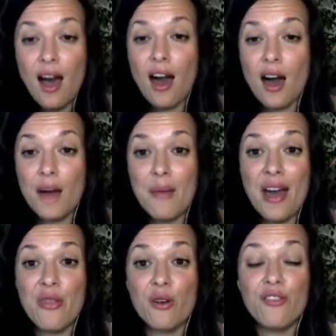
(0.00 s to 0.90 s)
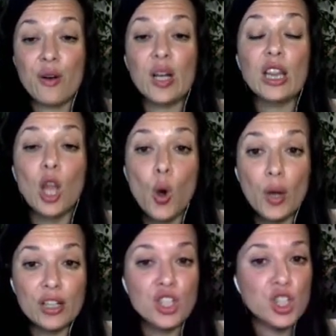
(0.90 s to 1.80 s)
and they're very low
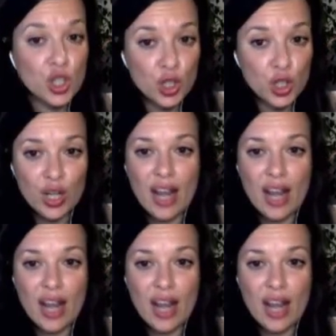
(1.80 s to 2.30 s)
in sugar